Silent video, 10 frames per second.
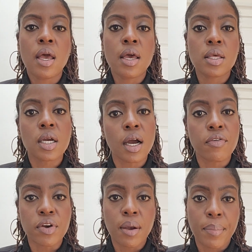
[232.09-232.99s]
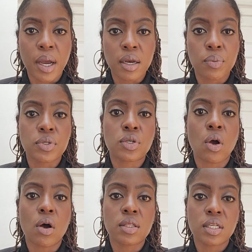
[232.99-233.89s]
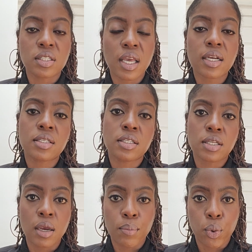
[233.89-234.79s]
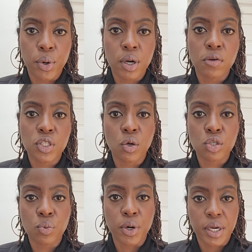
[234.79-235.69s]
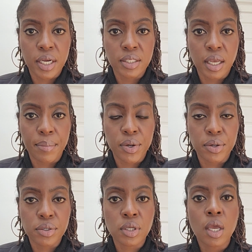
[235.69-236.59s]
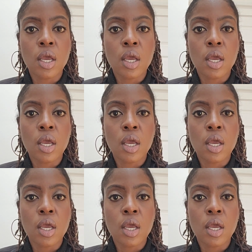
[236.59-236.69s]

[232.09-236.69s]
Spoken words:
and the governing body was called the Texas State Board of Social Work Examiners.